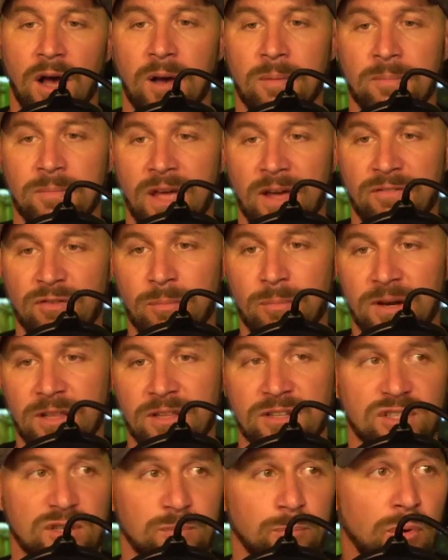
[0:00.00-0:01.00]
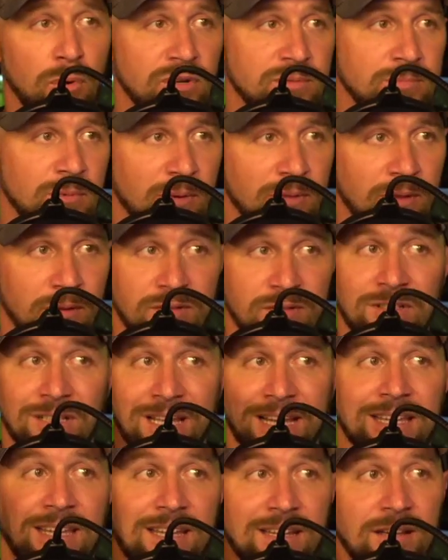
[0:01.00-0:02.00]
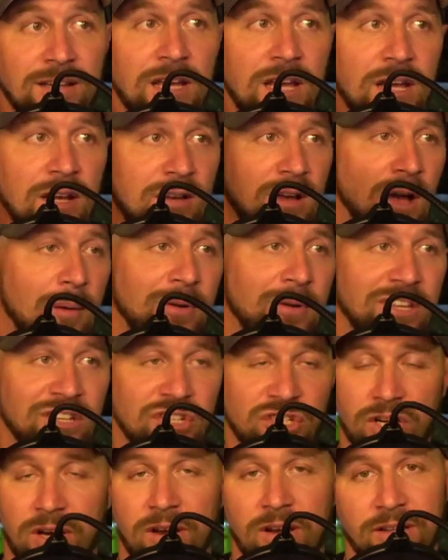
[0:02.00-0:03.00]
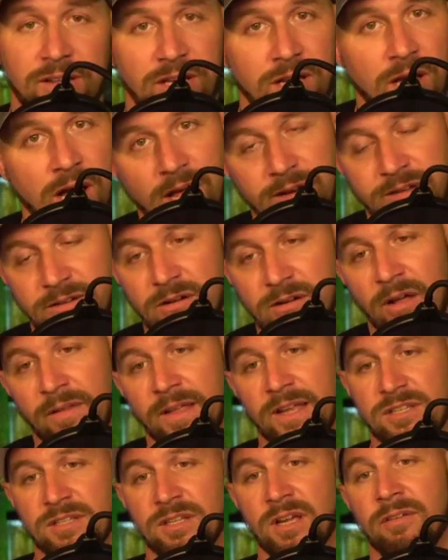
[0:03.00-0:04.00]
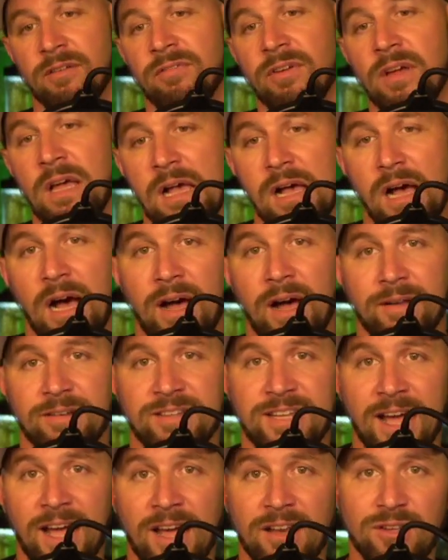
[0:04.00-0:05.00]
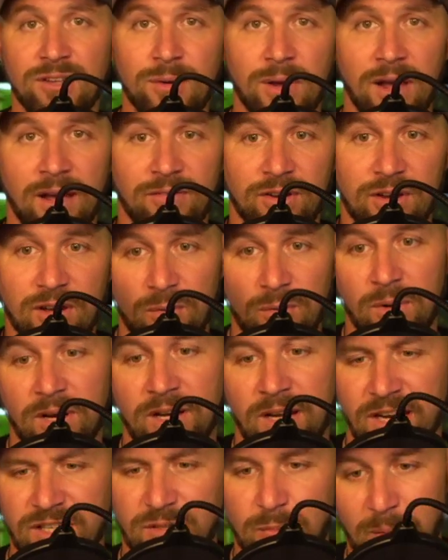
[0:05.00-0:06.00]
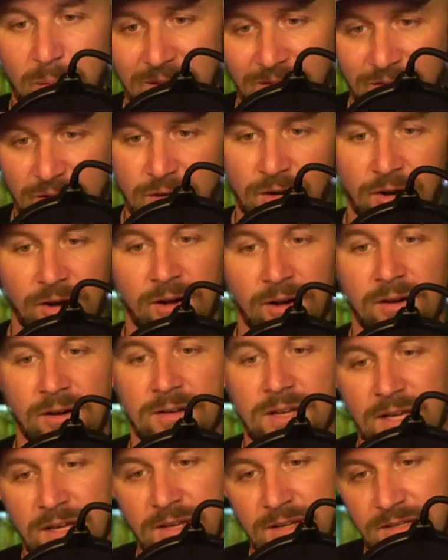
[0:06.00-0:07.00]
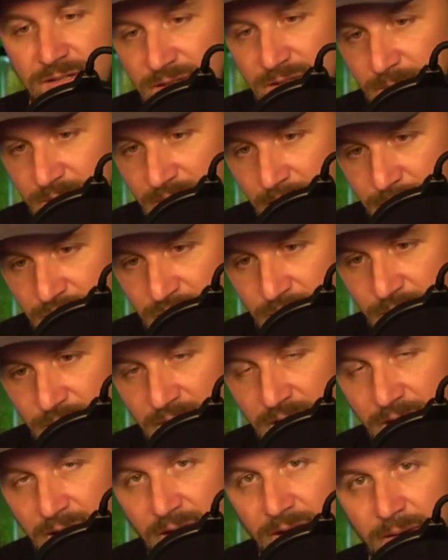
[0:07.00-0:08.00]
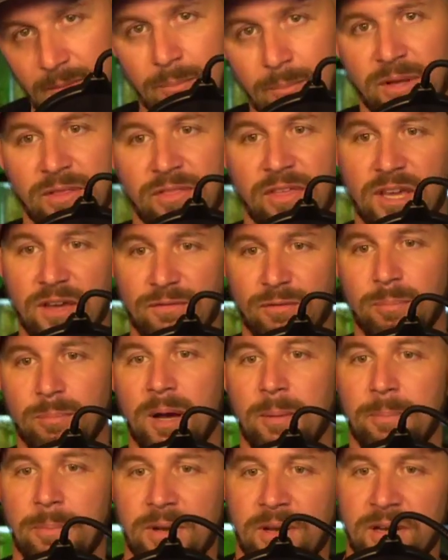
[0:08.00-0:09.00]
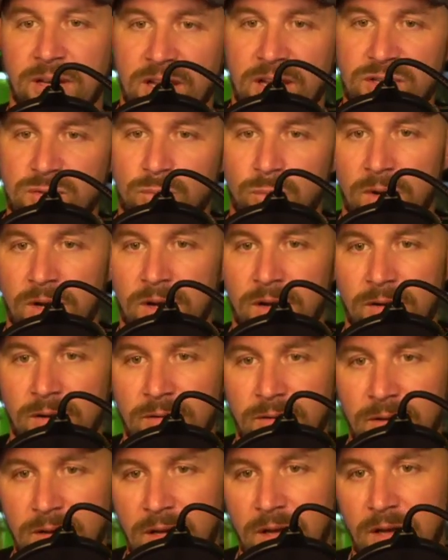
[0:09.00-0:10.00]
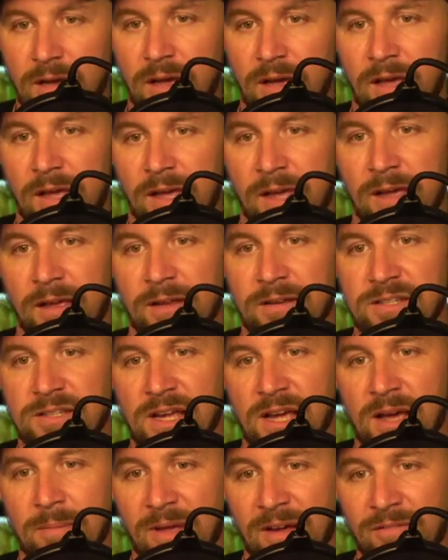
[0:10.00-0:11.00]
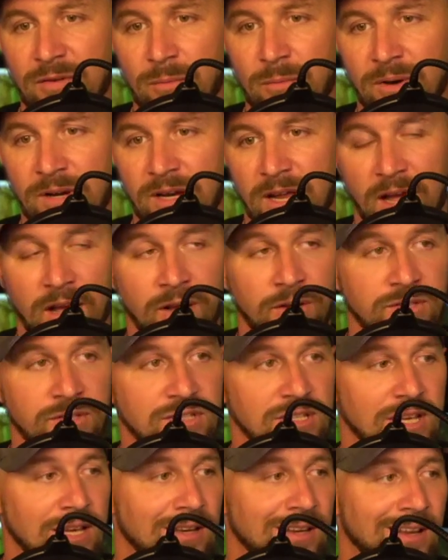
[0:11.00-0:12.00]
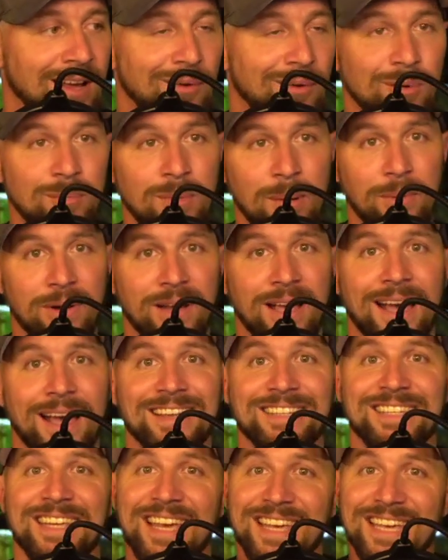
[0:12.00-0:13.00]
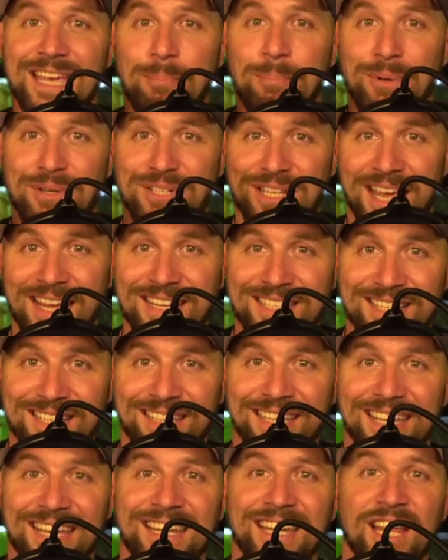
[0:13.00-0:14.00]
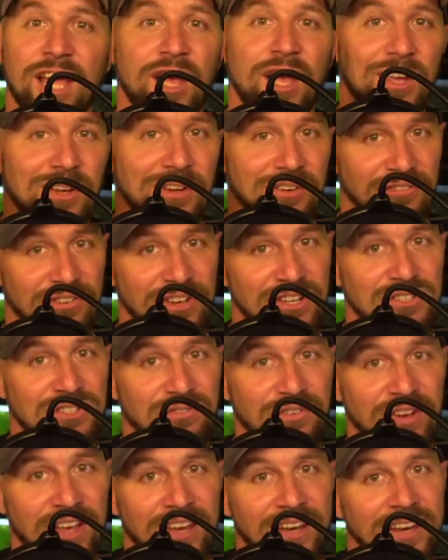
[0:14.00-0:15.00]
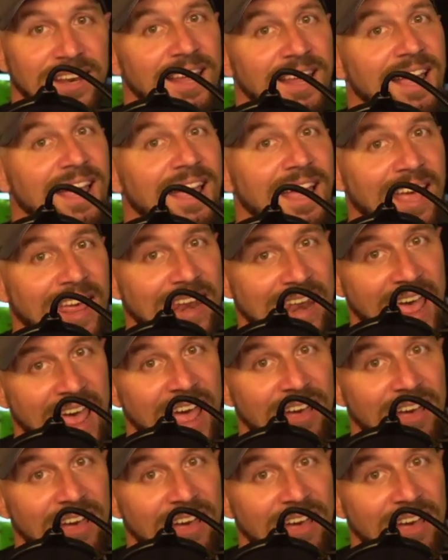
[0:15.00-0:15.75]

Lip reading: everybody that supports me, whether it's liking, commenting, sharing on the content, all that stuff. Dad, you have a good one. I should probably give you a call sometime soon here, but thank you for popping in as well, and everyone else. And remember, guys, keep your tanks clean, your fish fed, and have